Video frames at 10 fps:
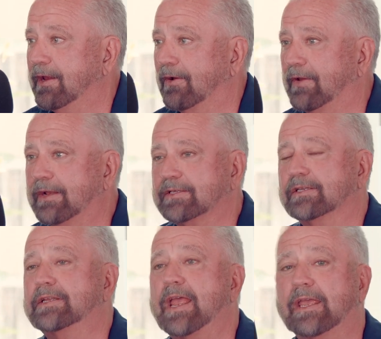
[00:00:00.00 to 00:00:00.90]
That
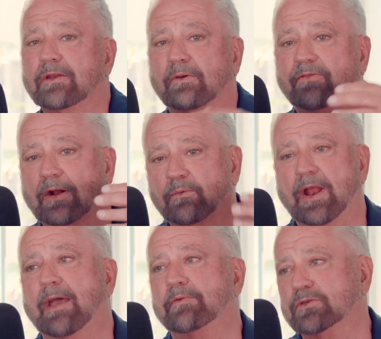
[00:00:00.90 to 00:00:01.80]
doesn't take into effect what
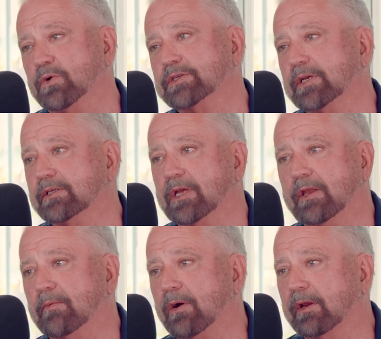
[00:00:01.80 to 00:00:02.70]
happens once it gets on
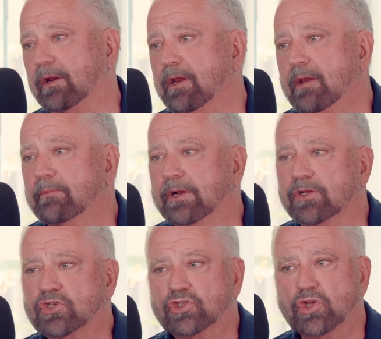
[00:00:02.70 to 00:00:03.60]
the market. But
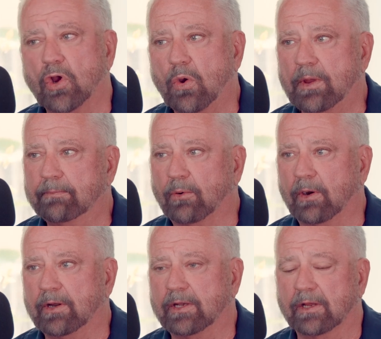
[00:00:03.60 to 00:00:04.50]
it's so
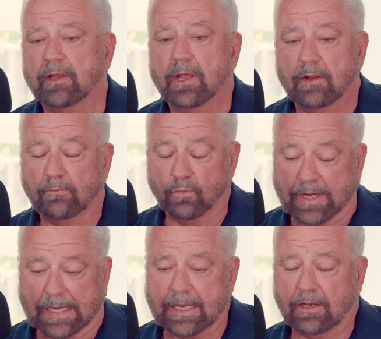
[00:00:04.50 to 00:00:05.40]
important to
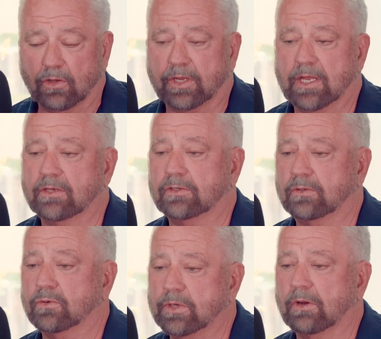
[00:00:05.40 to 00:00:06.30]
really look
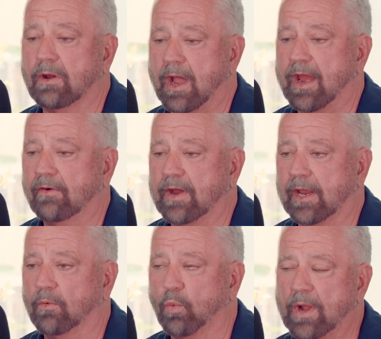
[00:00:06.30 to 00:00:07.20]
into who you're
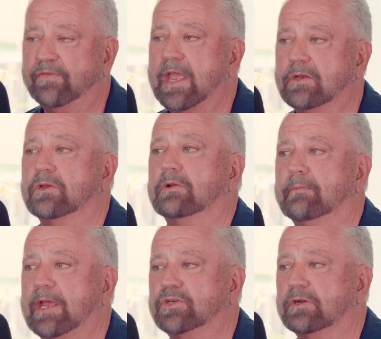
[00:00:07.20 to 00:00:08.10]
hiring and what they do to
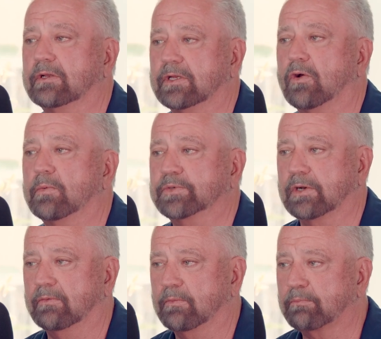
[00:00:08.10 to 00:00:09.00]
make sure that the homes
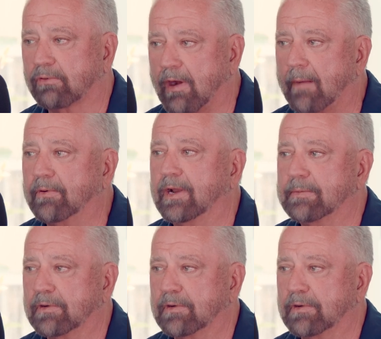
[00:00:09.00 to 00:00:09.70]
are properly